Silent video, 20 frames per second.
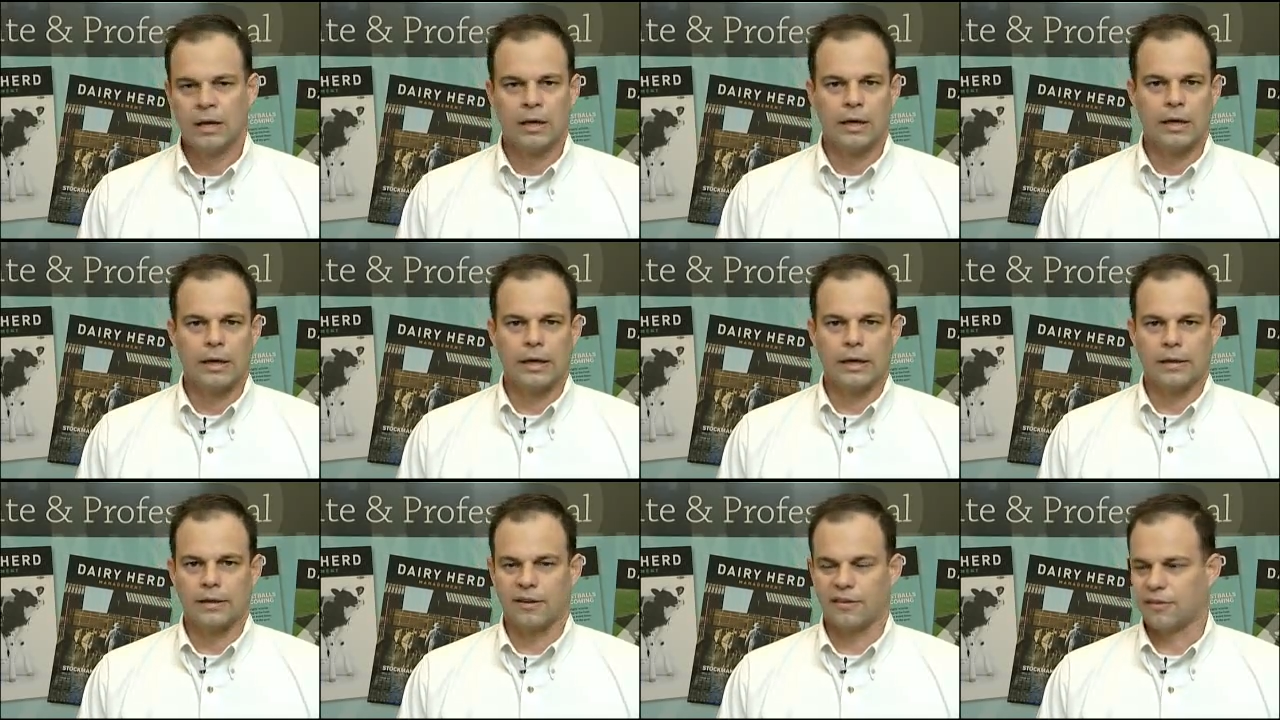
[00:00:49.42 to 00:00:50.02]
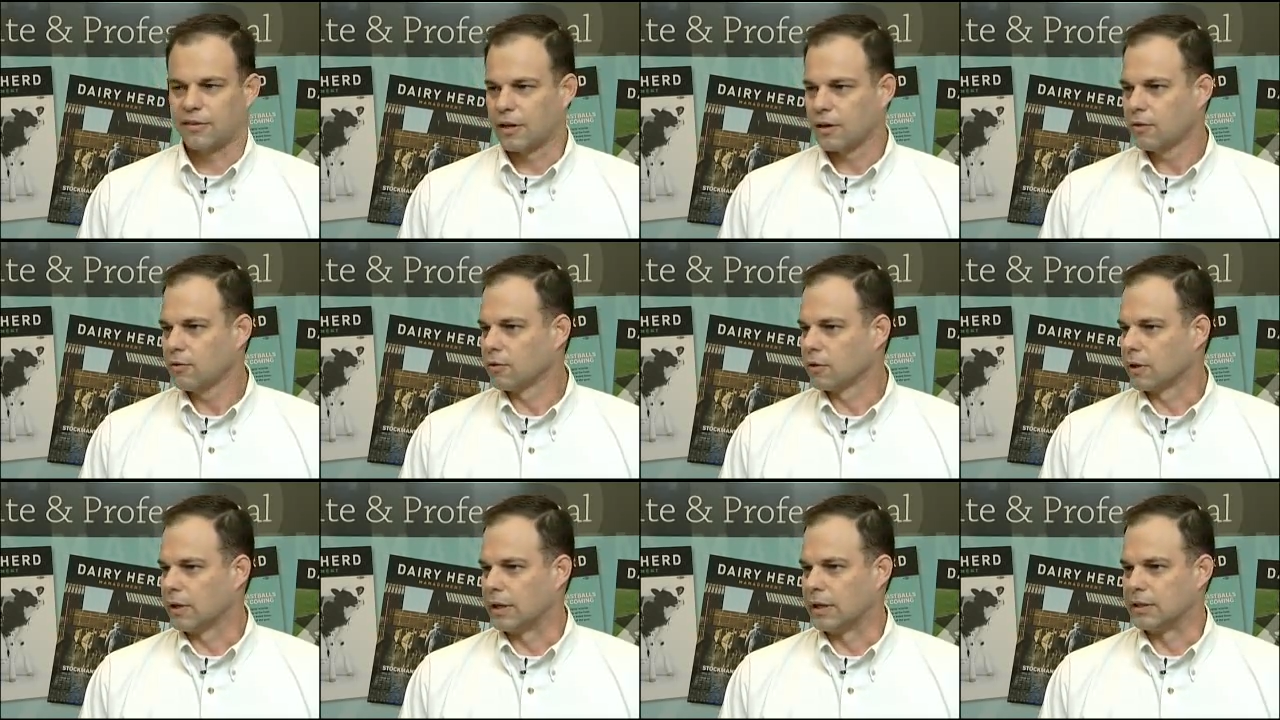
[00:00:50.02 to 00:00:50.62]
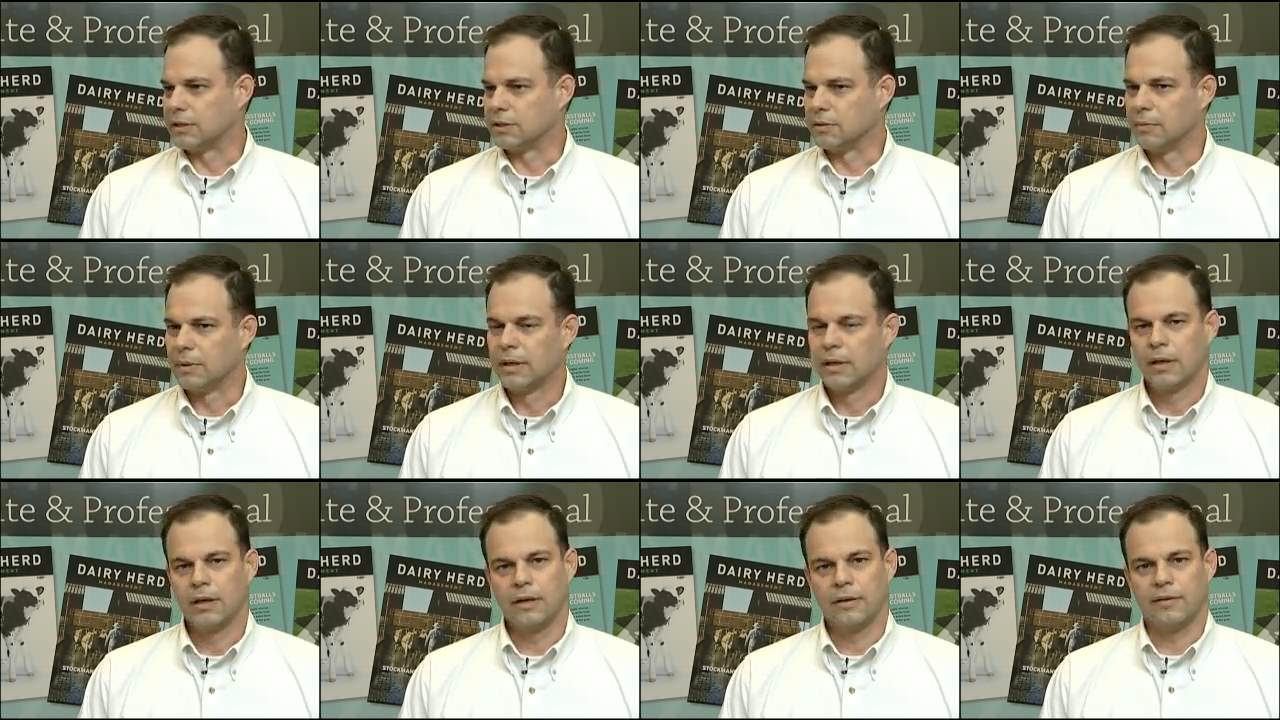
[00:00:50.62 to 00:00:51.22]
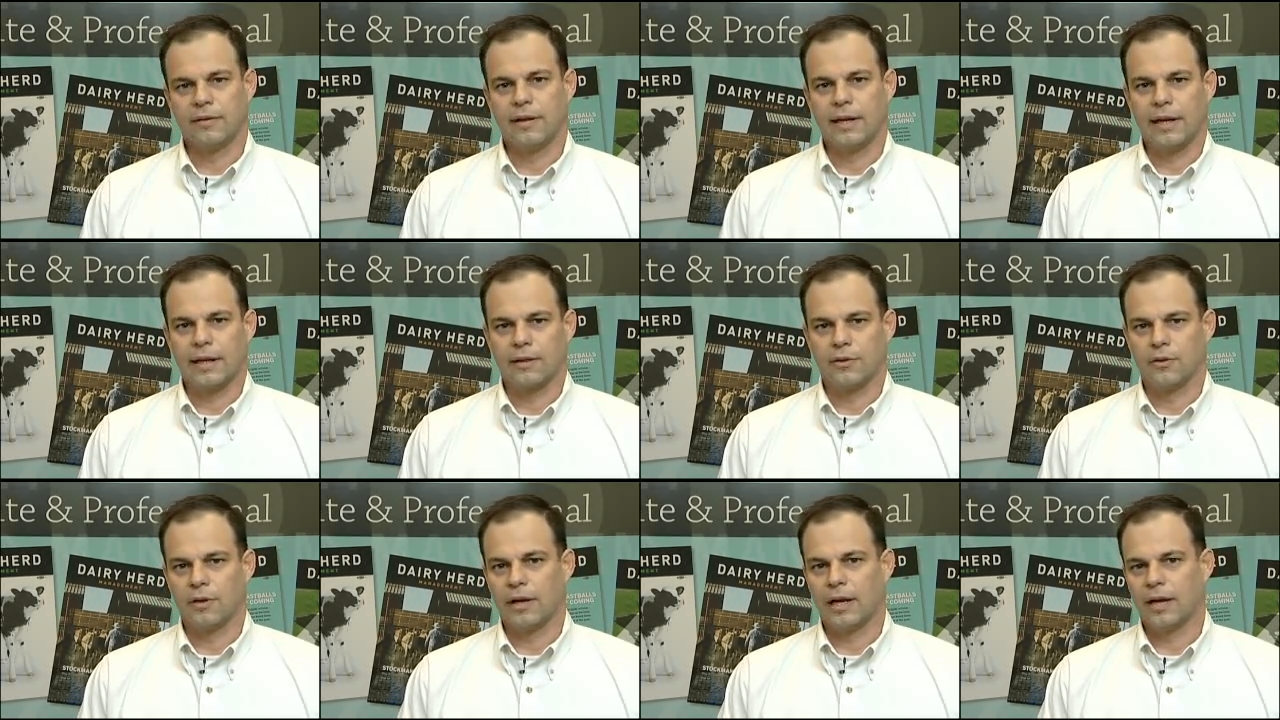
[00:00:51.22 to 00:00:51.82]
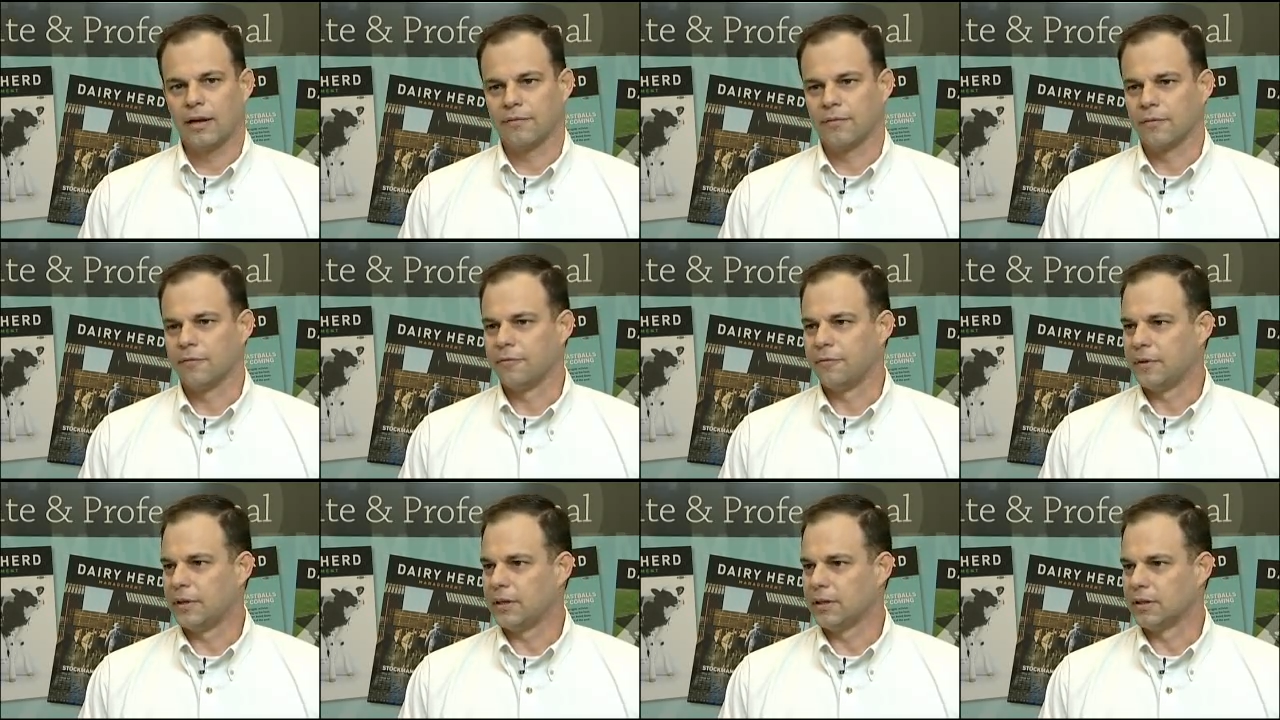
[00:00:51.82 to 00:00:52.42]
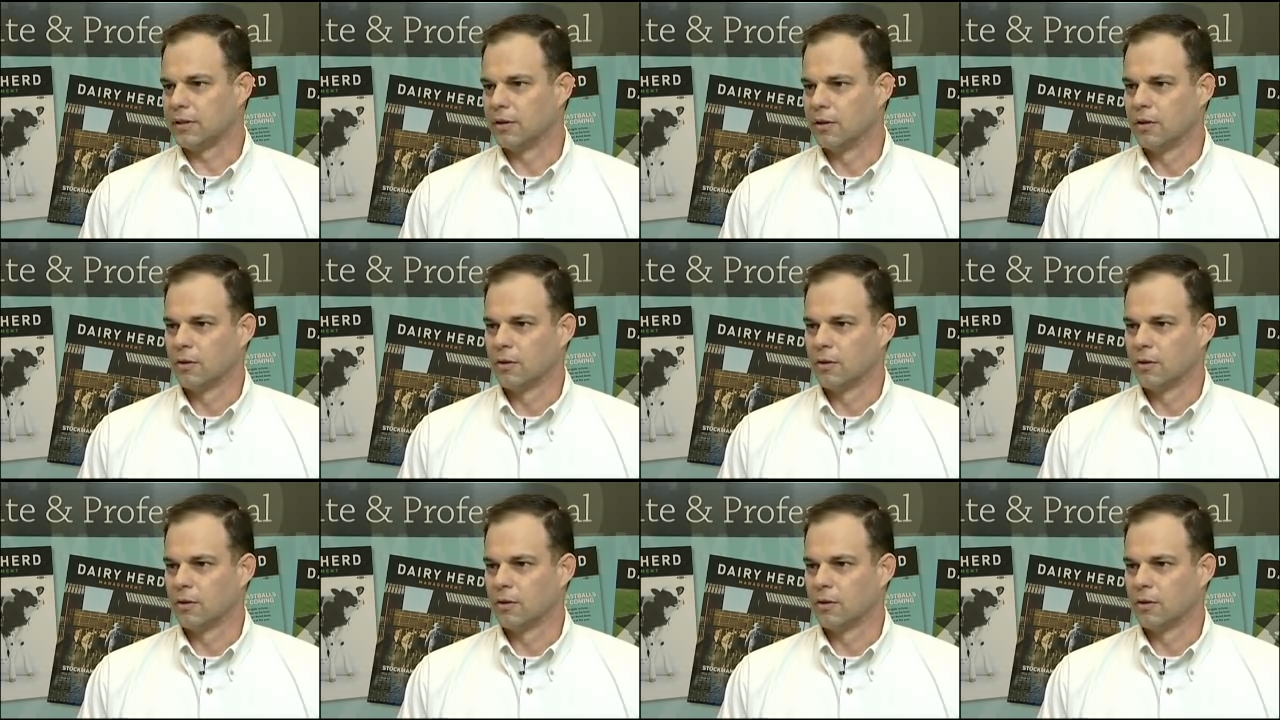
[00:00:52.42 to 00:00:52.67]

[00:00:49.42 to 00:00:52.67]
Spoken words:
And the second occasion is that you have a feed